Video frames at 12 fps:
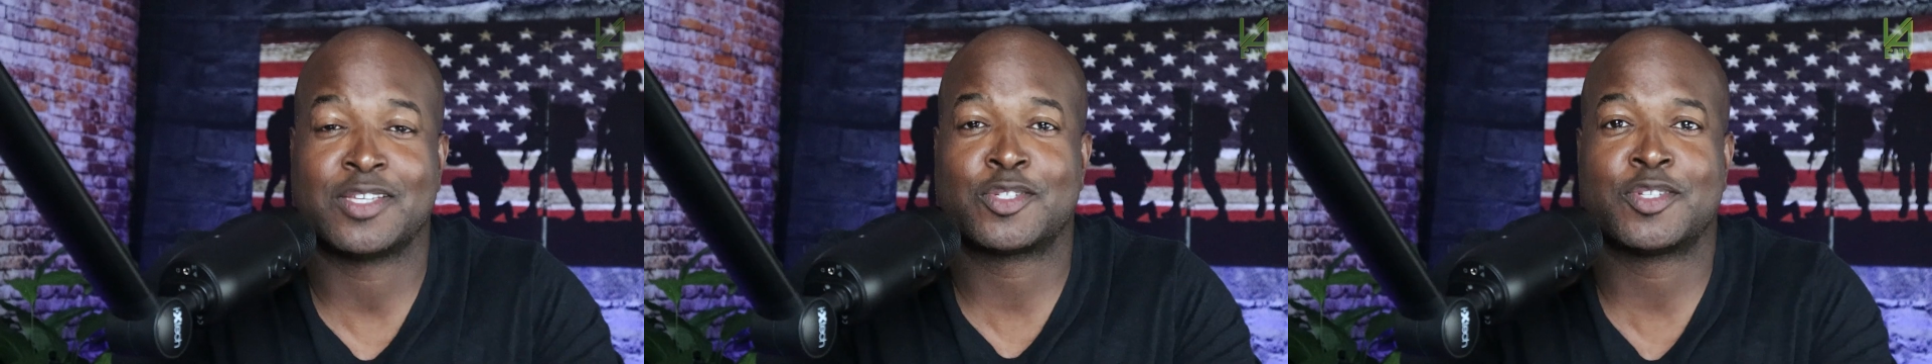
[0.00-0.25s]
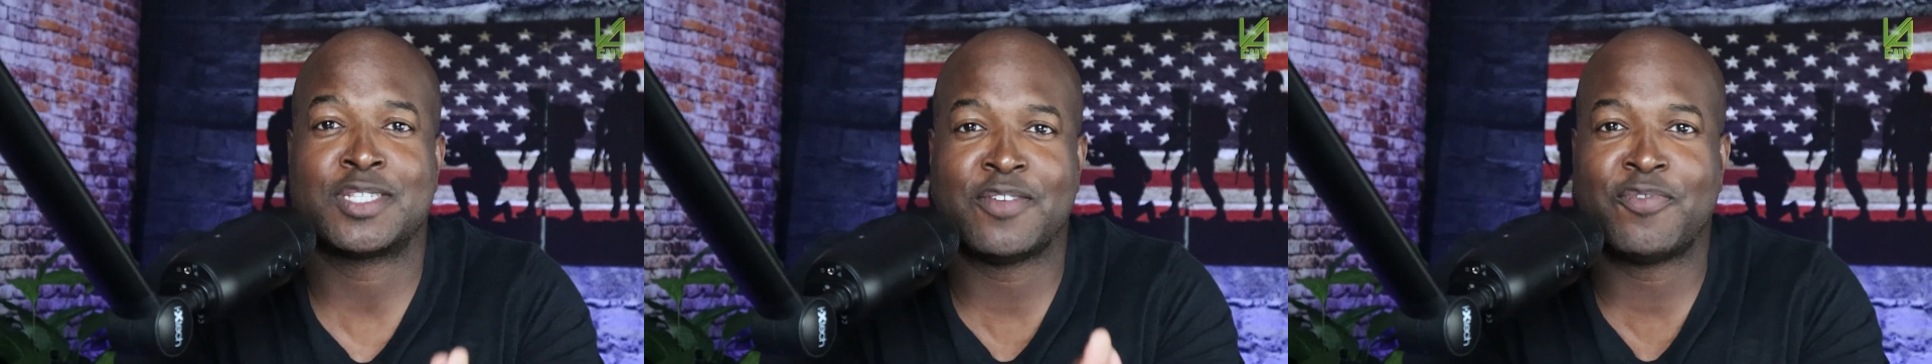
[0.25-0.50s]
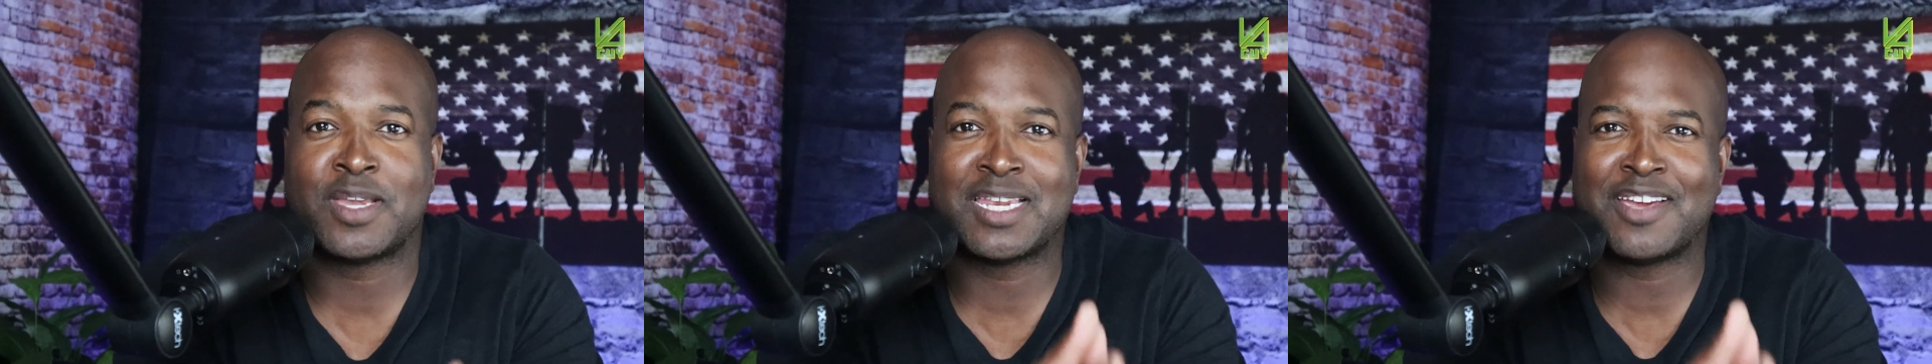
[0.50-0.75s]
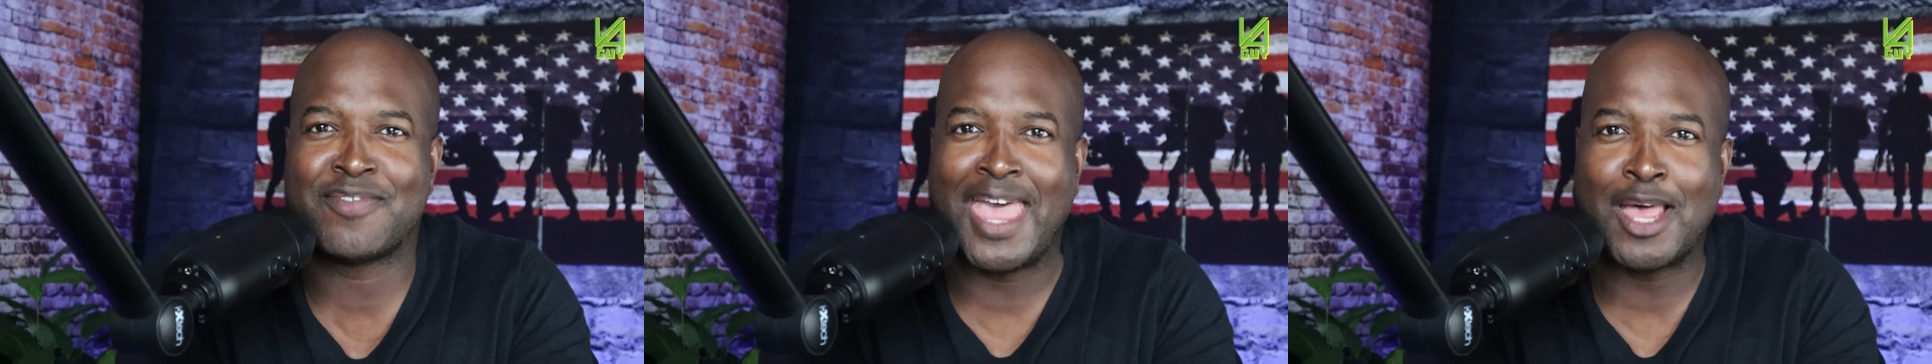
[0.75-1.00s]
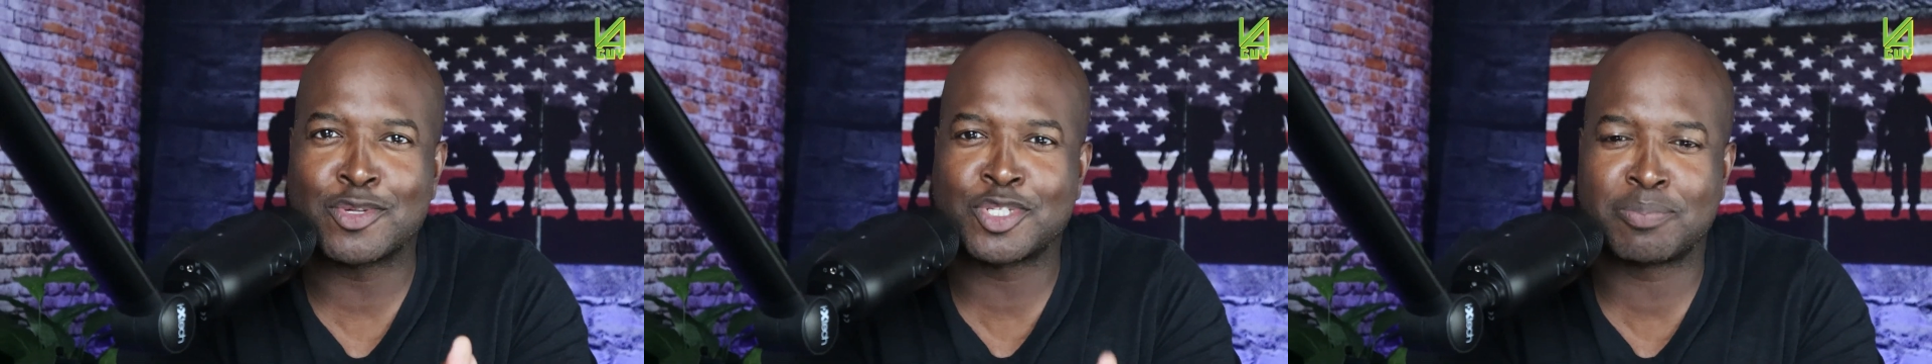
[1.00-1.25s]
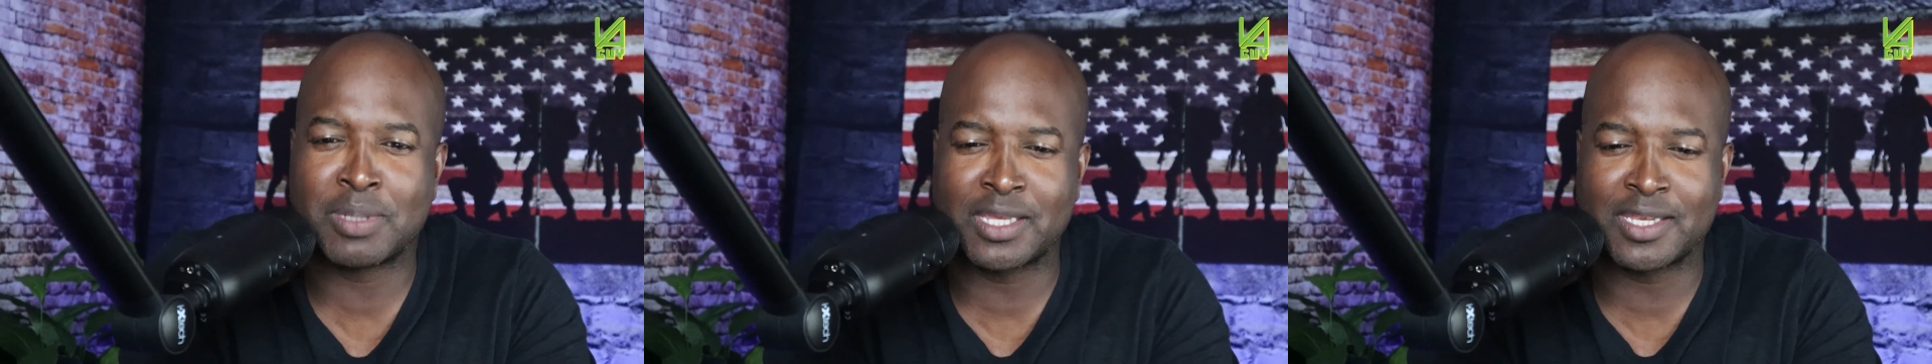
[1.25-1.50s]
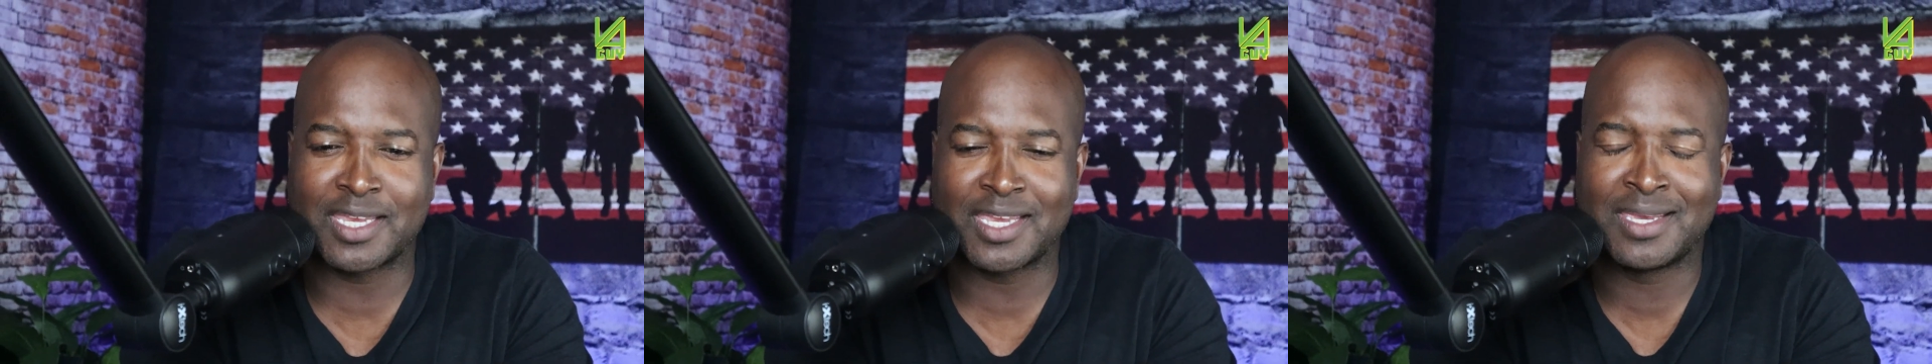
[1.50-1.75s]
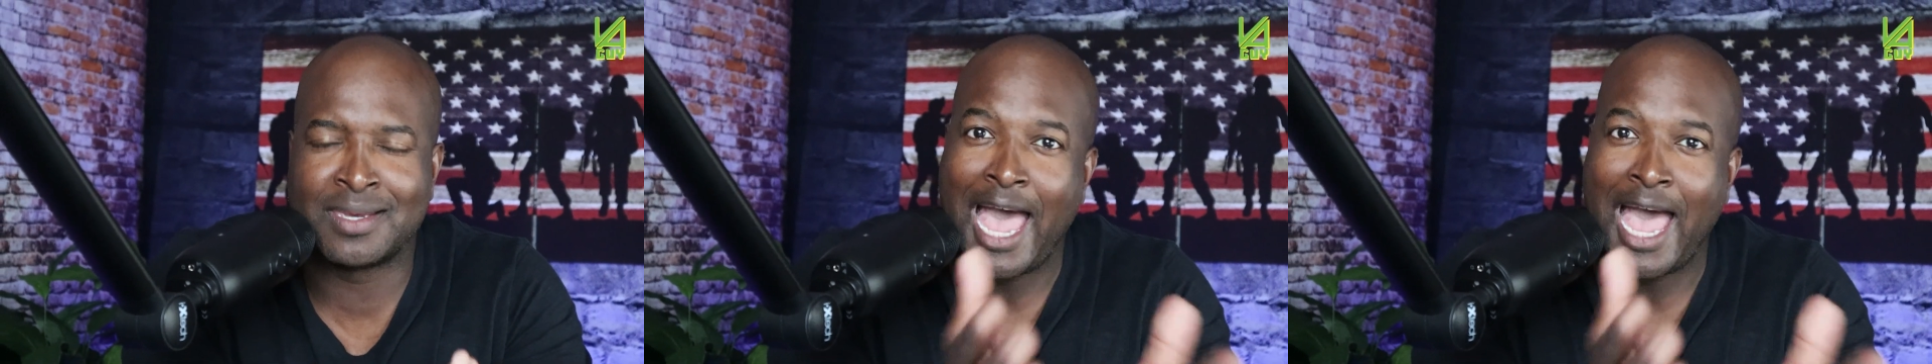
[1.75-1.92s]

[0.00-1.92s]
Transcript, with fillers: The certificate of eligibility.